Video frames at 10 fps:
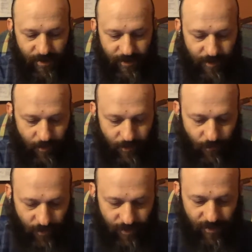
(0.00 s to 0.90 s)

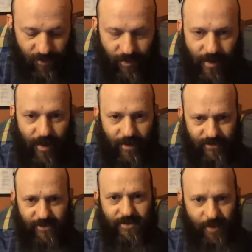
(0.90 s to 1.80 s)
the
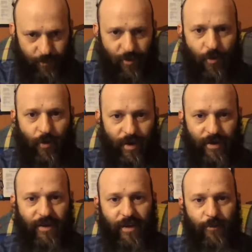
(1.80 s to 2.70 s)
as is typical
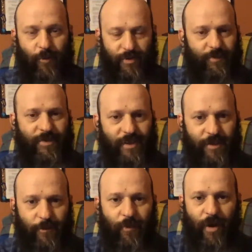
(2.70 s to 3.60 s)
in Hebrew, especially
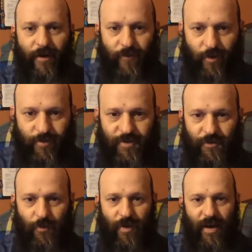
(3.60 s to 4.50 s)
in the Proverbs,
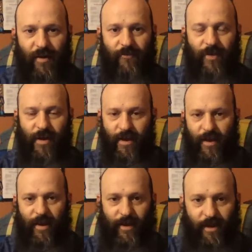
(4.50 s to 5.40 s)
you will have
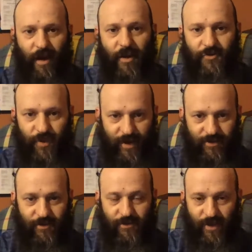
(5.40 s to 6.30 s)
a
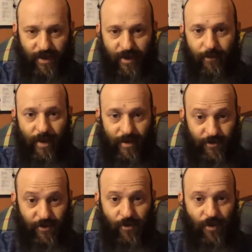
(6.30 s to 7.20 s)
contrast, usually in about a
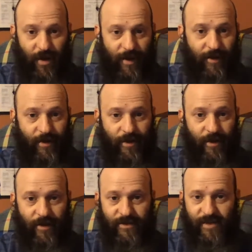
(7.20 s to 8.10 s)
two-line
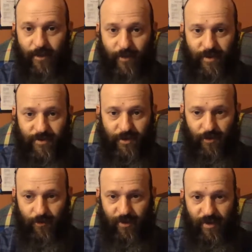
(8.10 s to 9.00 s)
statement. So
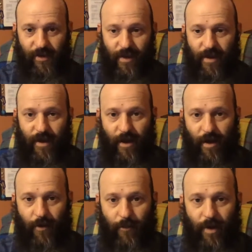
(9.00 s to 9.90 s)
it'll be
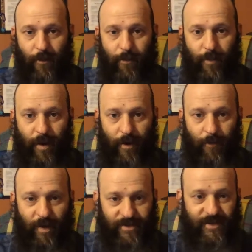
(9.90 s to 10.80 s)

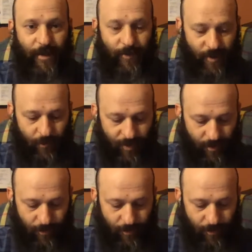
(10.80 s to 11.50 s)
a statement. It'll be